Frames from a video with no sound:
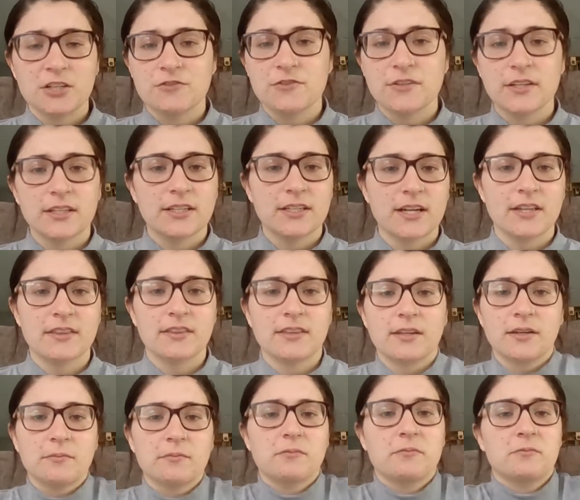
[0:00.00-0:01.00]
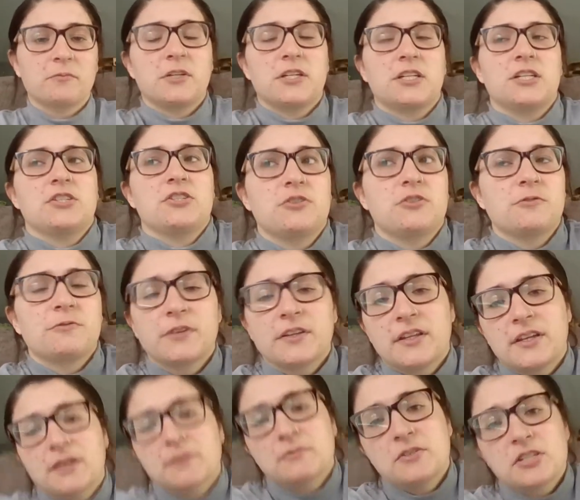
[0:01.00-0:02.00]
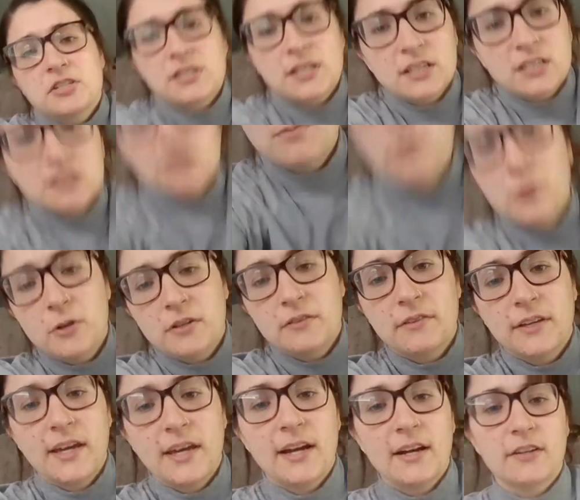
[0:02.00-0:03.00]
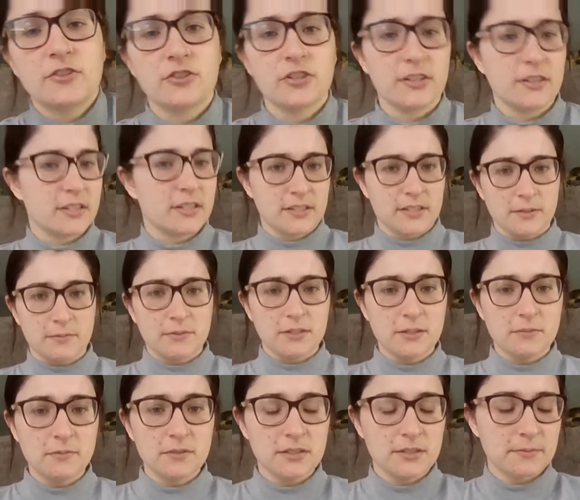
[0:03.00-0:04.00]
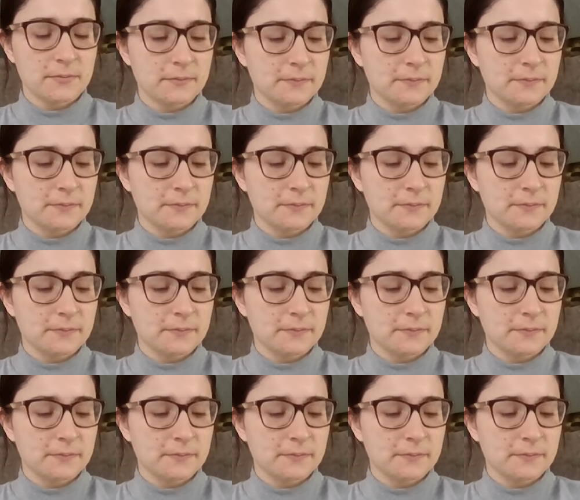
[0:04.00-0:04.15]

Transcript: really nothing we can do for them, just supportive care and treat their symptoms.